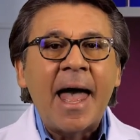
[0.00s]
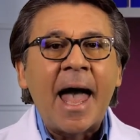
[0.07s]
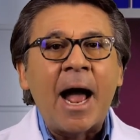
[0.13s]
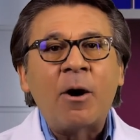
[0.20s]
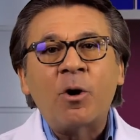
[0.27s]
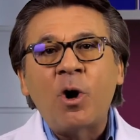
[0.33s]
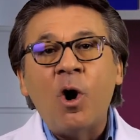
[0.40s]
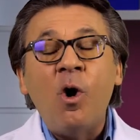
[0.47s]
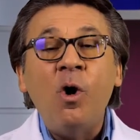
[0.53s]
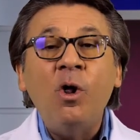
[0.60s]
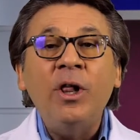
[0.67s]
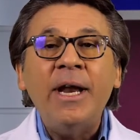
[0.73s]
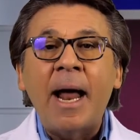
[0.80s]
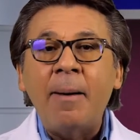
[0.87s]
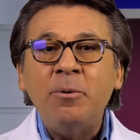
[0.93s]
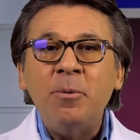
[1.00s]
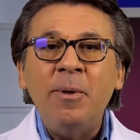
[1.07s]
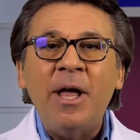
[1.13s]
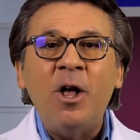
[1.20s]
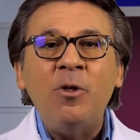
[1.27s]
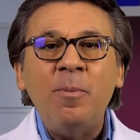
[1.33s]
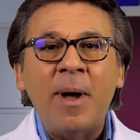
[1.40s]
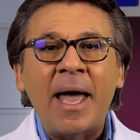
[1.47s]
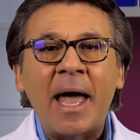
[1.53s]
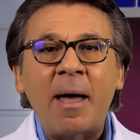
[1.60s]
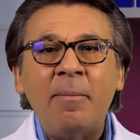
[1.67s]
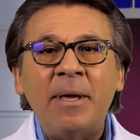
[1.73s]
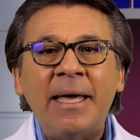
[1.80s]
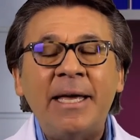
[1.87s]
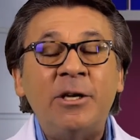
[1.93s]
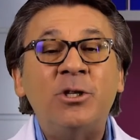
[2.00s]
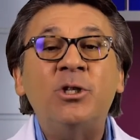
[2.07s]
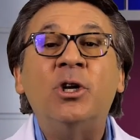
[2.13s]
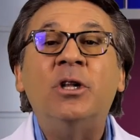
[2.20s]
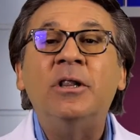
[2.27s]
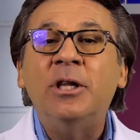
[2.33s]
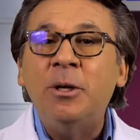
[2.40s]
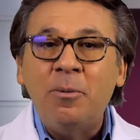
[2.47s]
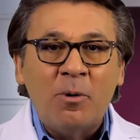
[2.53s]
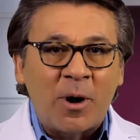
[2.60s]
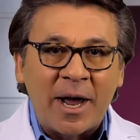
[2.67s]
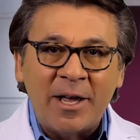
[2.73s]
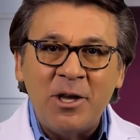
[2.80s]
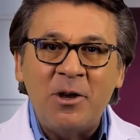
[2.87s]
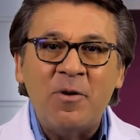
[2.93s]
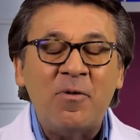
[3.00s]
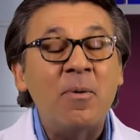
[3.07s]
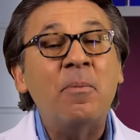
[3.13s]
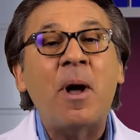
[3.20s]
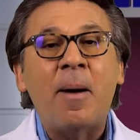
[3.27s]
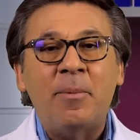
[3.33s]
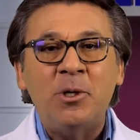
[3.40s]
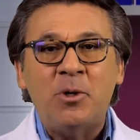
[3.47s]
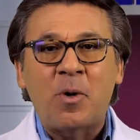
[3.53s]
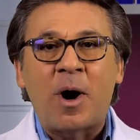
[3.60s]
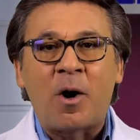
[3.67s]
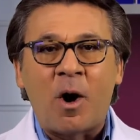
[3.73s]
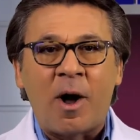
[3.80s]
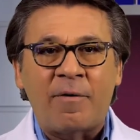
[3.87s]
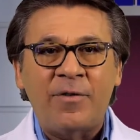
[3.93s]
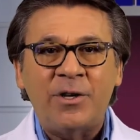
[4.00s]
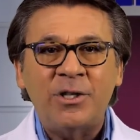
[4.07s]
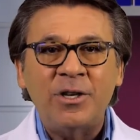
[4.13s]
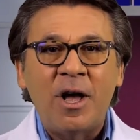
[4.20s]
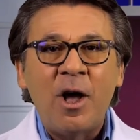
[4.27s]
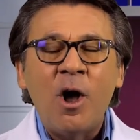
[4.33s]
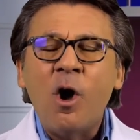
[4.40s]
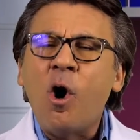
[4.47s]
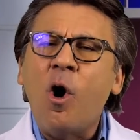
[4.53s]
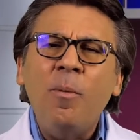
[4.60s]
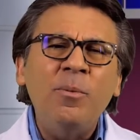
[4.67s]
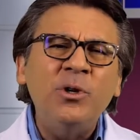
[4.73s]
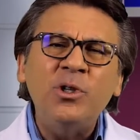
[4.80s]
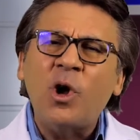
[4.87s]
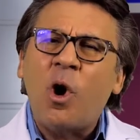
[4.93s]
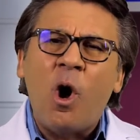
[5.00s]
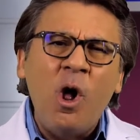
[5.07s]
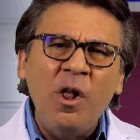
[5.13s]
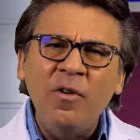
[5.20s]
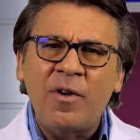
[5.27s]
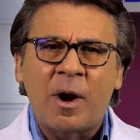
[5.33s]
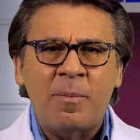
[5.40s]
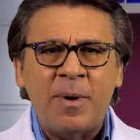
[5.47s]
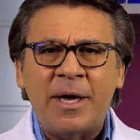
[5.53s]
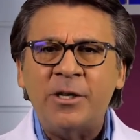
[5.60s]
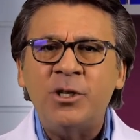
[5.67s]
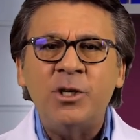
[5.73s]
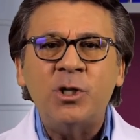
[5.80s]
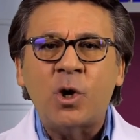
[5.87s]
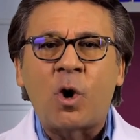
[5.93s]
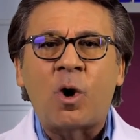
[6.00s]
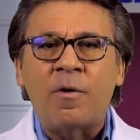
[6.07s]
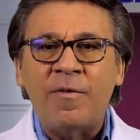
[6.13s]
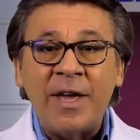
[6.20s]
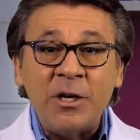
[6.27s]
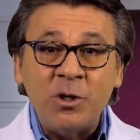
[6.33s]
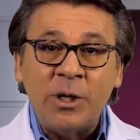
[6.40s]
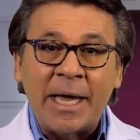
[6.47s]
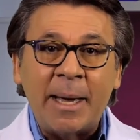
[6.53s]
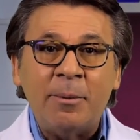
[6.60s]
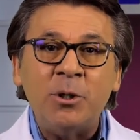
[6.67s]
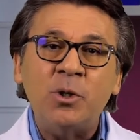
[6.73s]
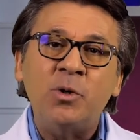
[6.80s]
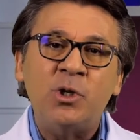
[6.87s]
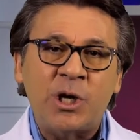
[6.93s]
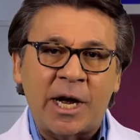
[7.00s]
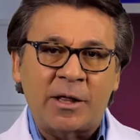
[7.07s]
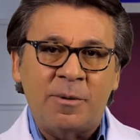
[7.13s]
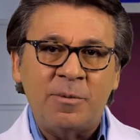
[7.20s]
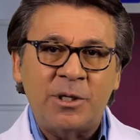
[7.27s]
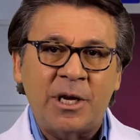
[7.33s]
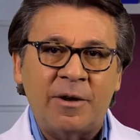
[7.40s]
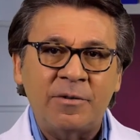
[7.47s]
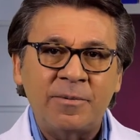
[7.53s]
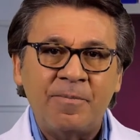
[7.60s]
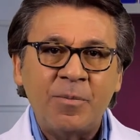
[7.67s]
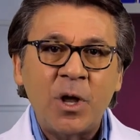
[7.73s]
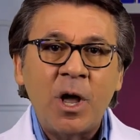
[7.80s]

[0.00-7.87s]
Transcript: Our goal at Optimal Health Miami is to liberate you from coming to our office. Almost all of our patients are eventually able to inject themselves.